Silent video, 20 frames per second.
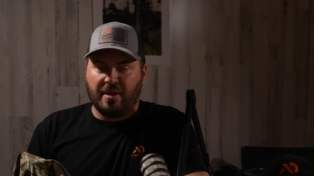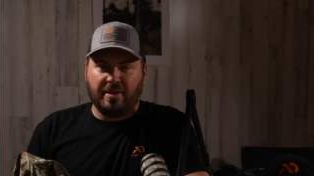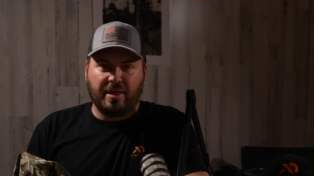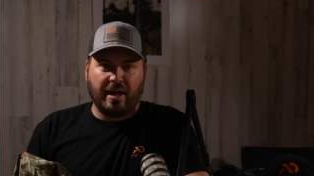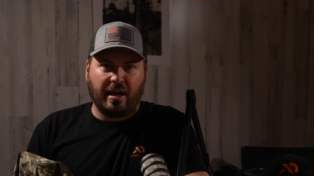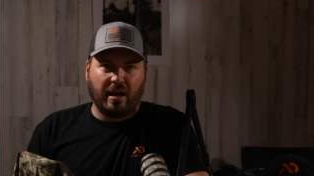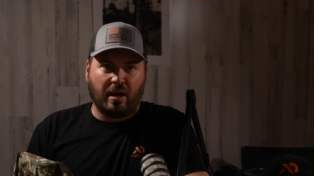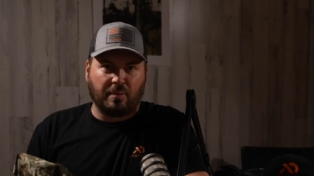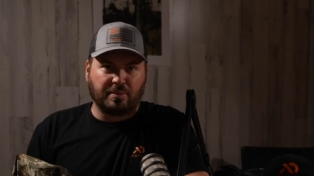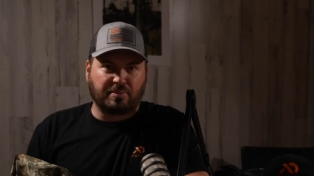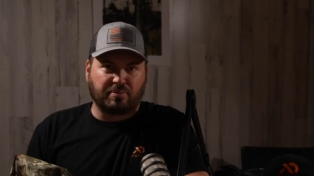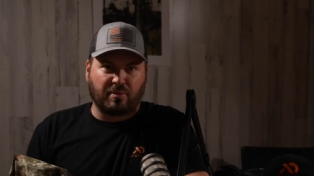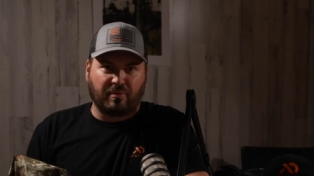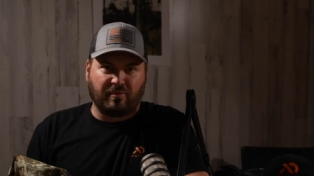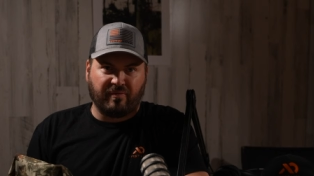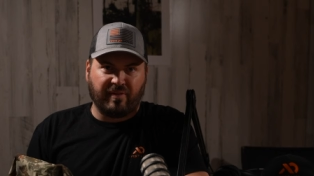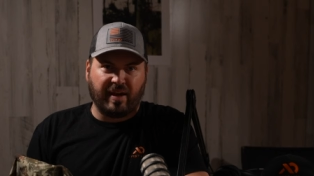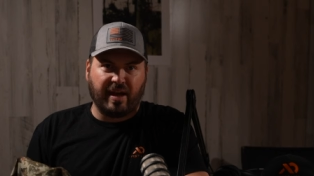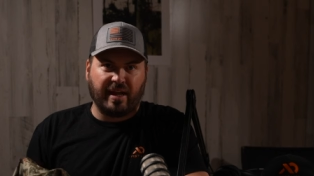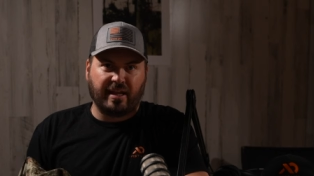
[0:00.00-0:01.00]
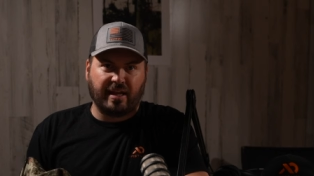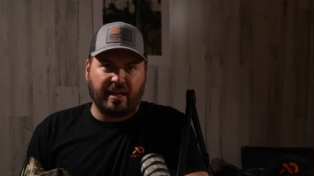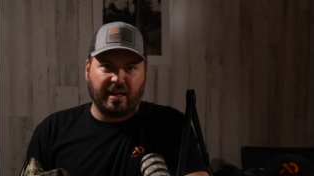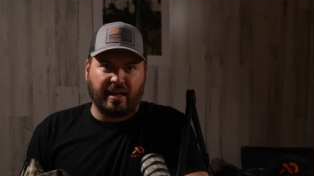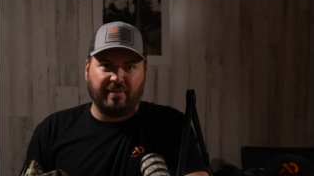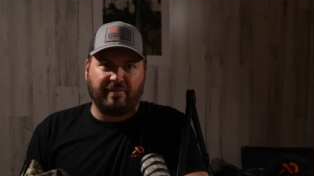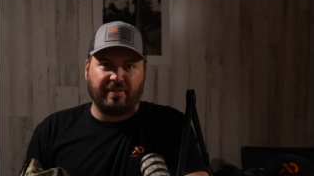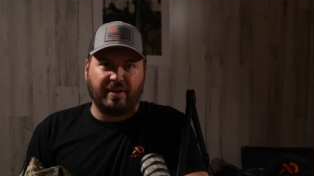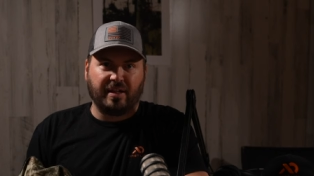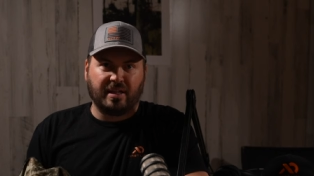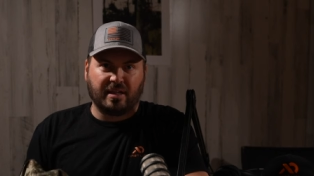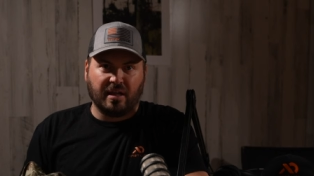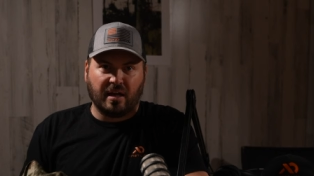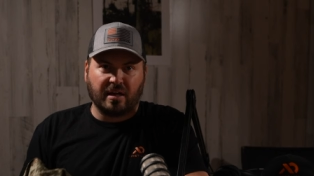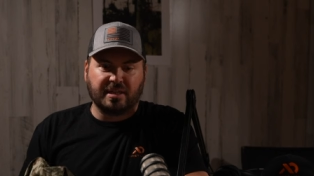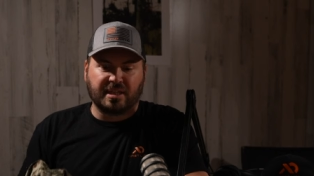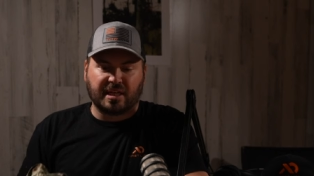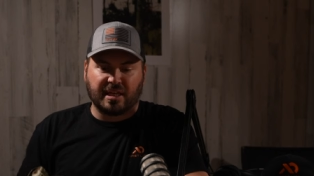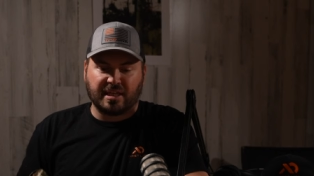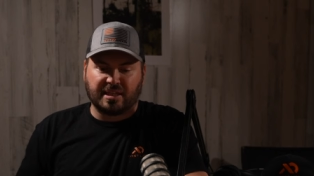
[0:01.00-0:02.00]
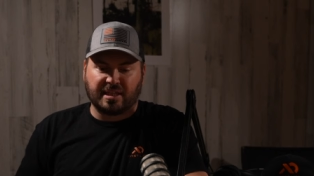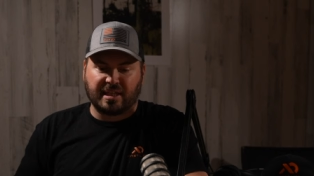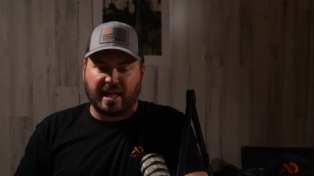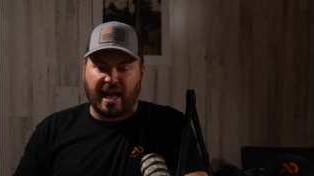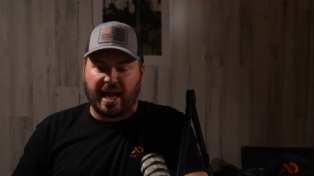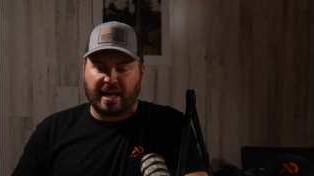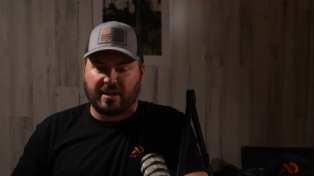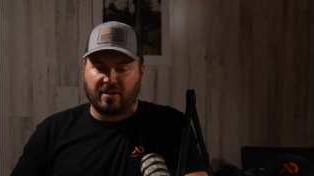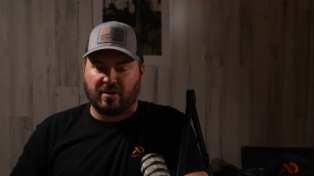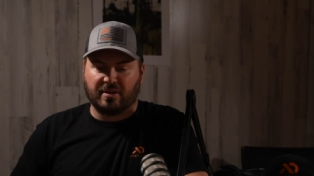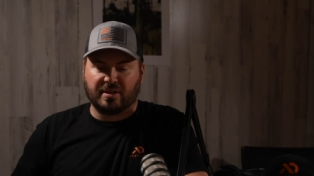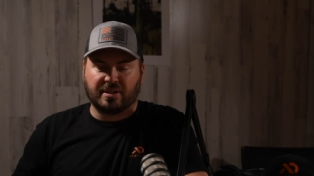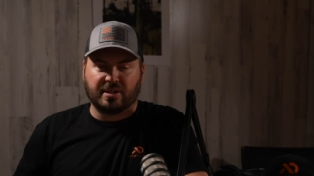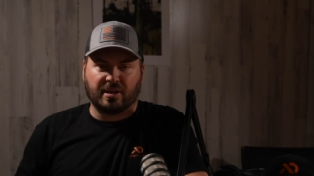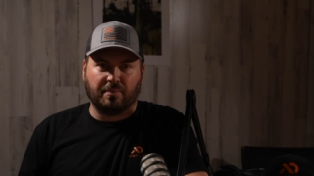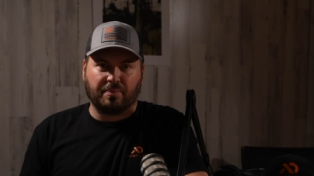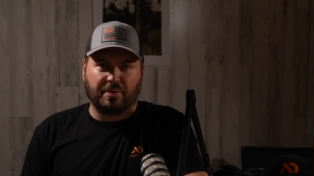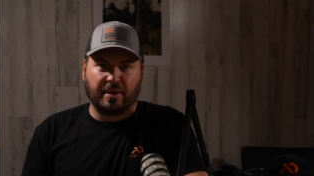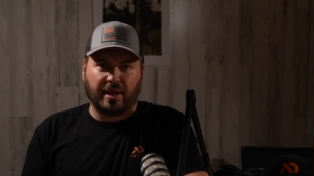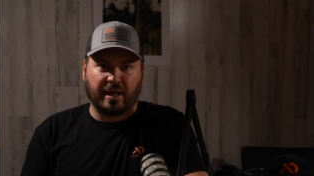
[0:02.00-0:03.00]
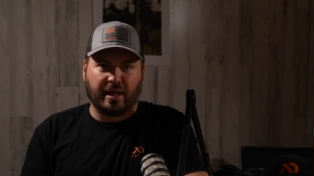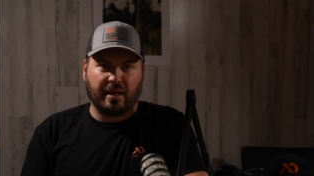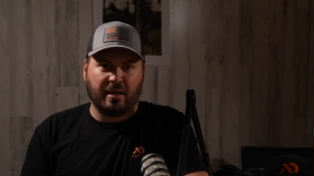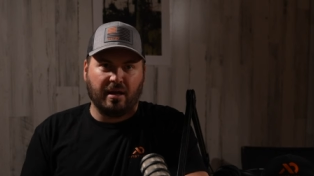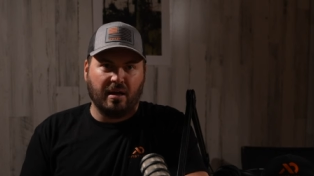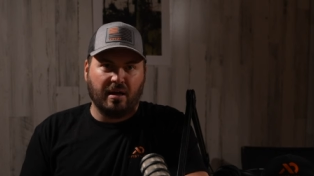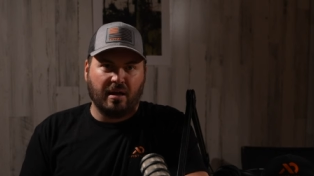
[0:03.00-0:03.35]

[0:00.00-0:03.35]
that helps prevent if it does get snagged on something,